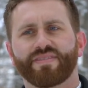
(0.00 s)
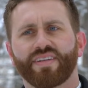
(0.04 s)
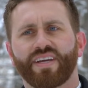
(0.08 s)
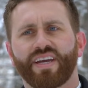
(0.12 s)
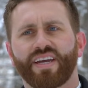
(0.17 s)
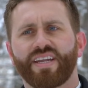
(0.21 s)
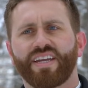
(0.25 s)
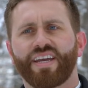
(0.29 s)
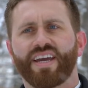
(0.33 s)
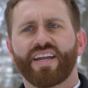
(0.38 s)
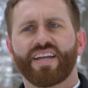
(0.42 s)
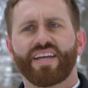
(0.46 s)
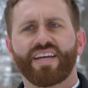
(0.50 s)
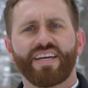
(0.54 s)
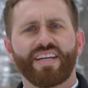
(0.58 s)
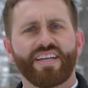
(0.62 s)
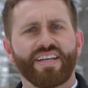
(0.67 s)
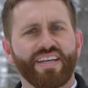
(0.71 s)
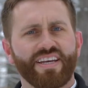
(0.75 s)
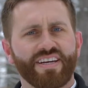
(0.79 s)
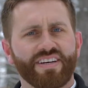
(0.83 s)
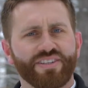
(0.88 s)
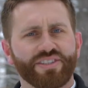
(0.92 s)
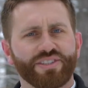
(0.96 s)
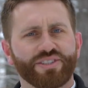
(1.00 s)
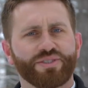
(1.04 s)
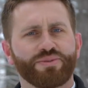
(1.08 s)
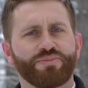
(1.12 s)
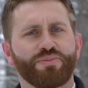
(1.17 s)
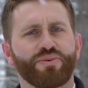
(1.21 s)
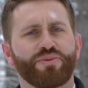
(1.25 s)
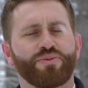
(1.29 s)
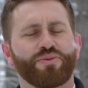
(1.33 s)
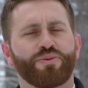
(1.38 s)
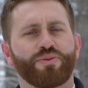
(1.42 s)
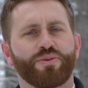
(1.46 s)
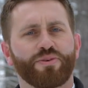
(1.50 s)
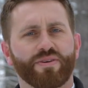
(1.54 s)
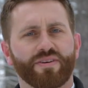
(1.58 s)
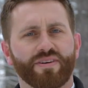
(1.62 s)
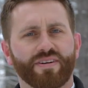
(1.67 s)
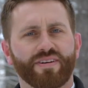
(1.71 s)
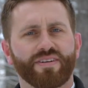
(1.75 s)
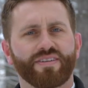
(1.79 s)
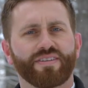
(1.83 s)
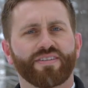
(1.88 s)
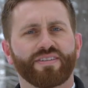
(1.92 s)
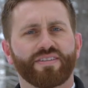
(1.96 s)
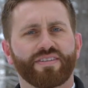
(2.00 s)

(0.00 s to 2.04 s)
And yet he kneels before